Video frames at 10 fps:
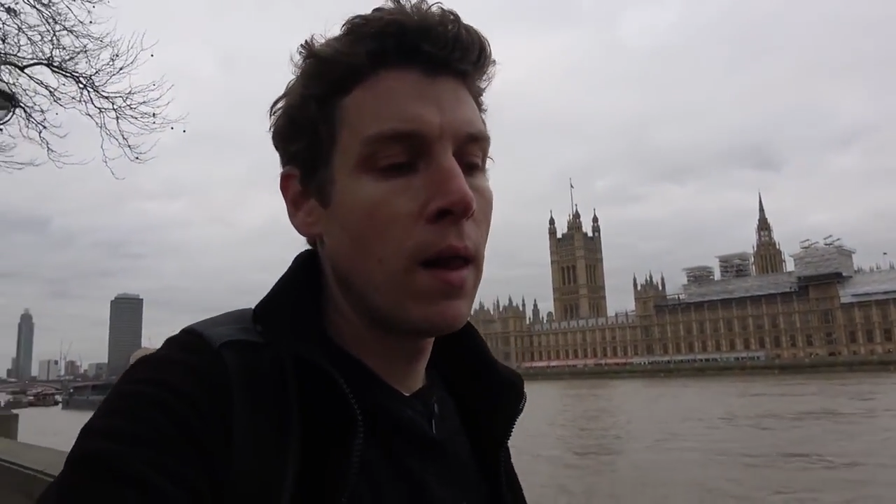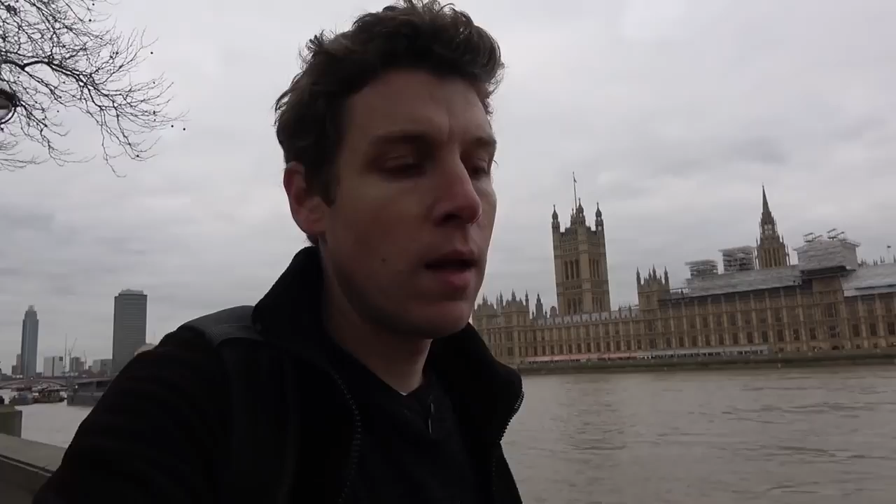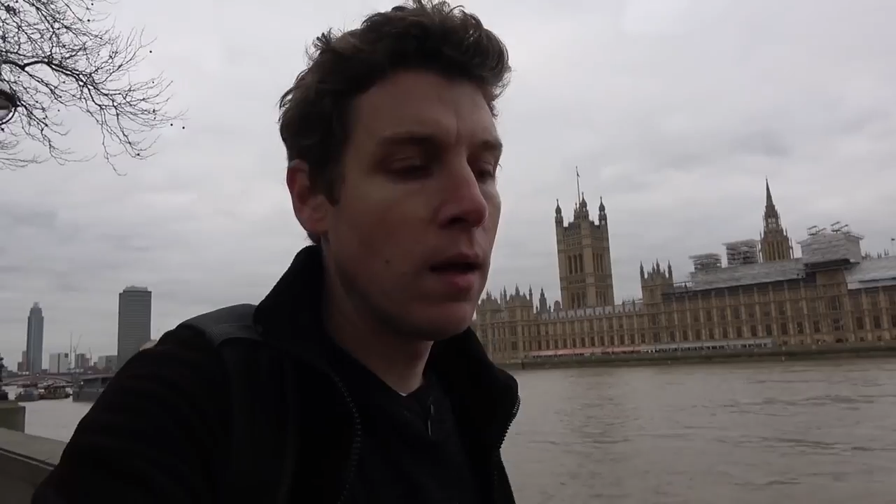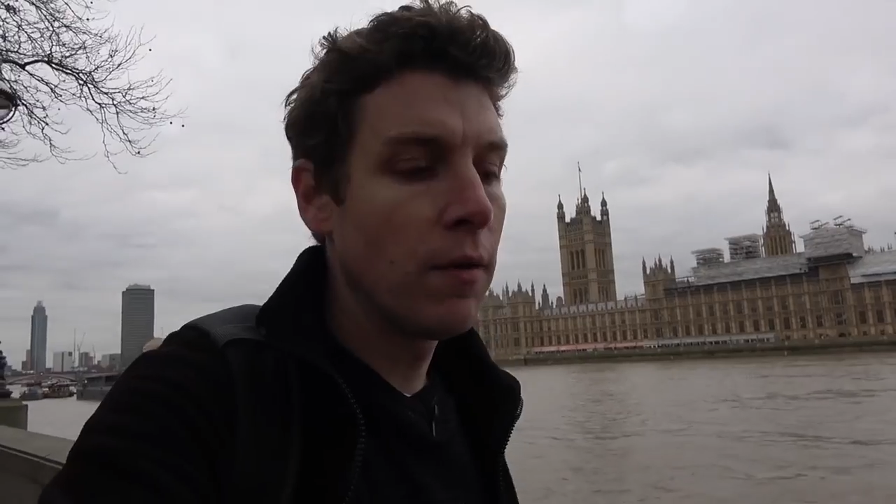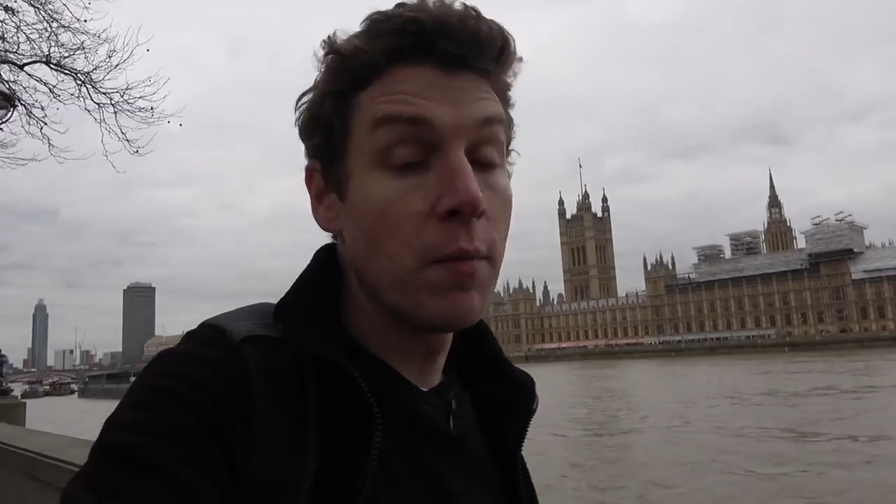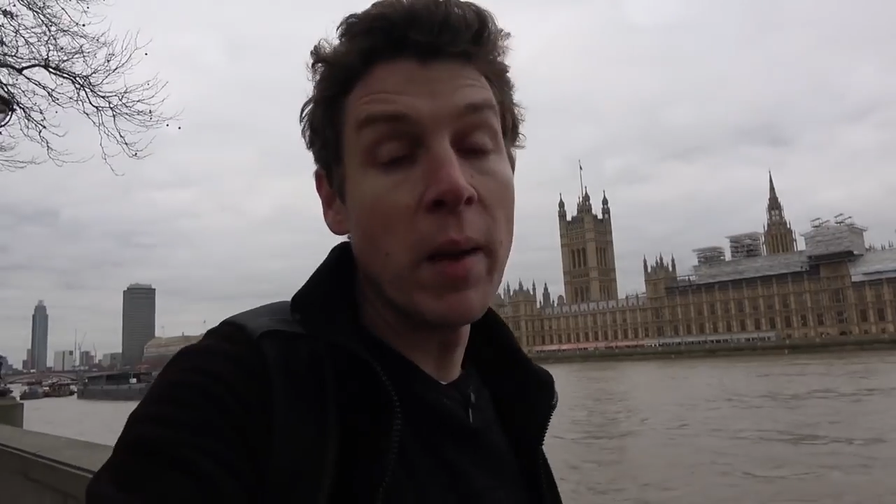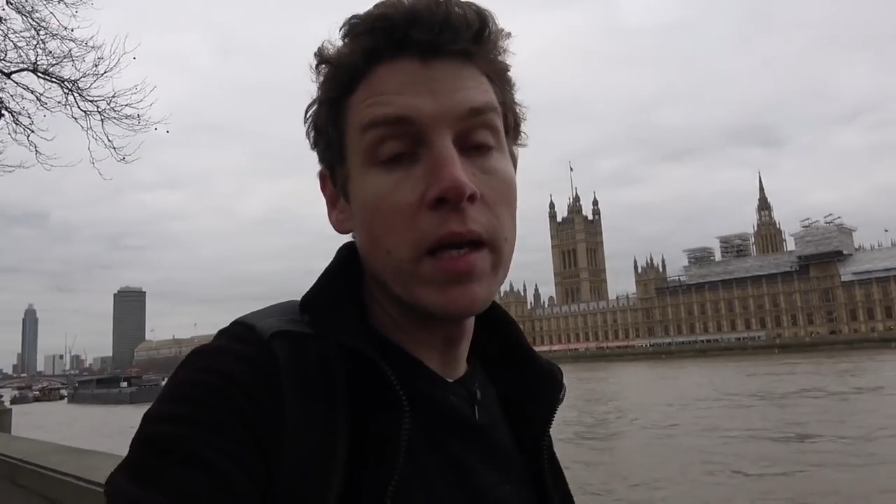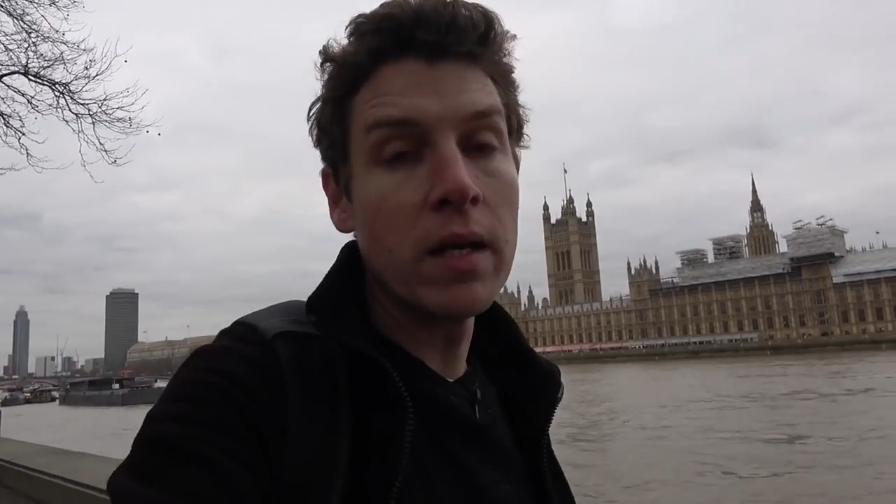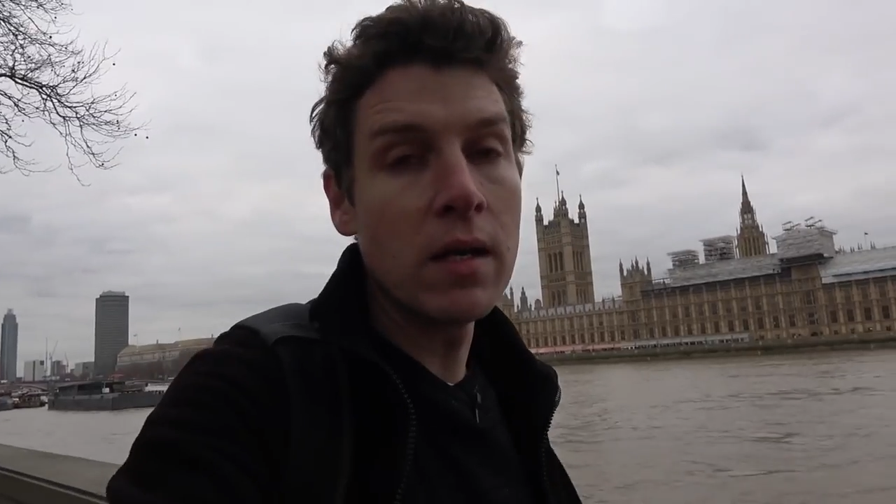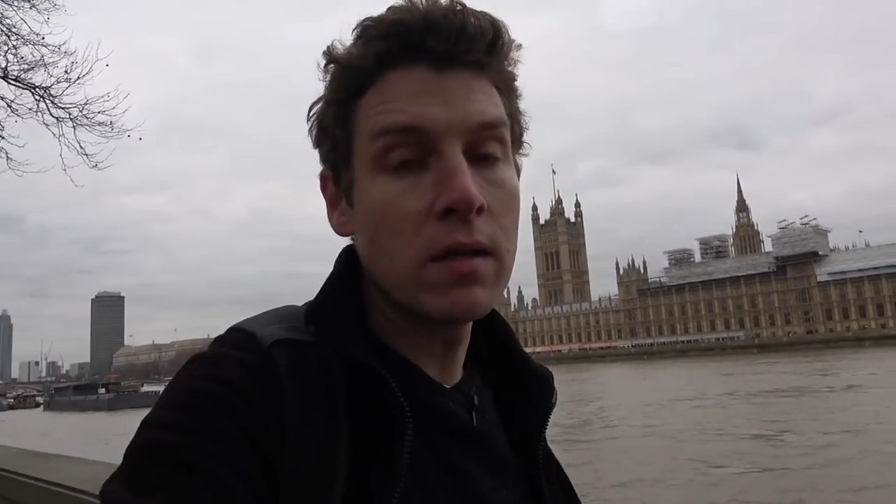for
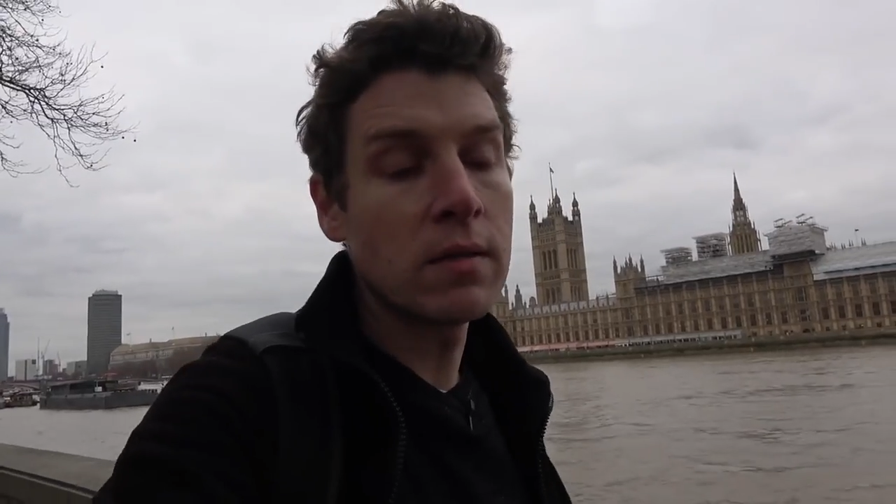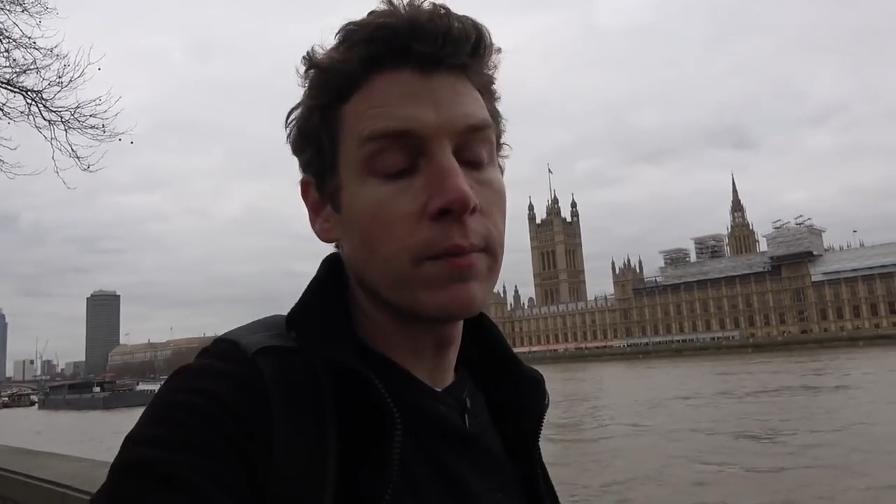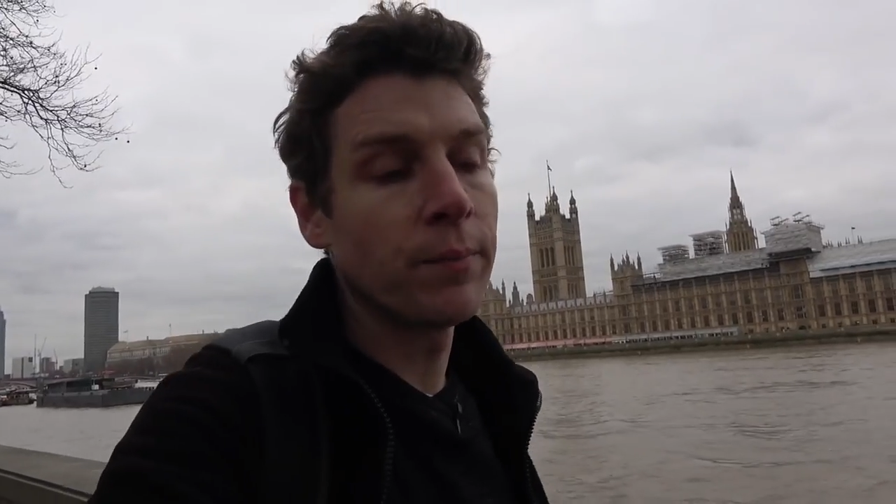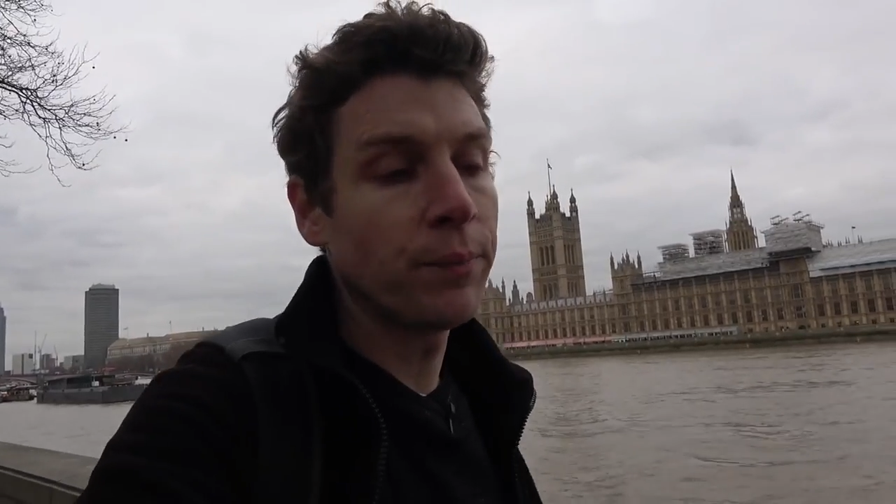many years,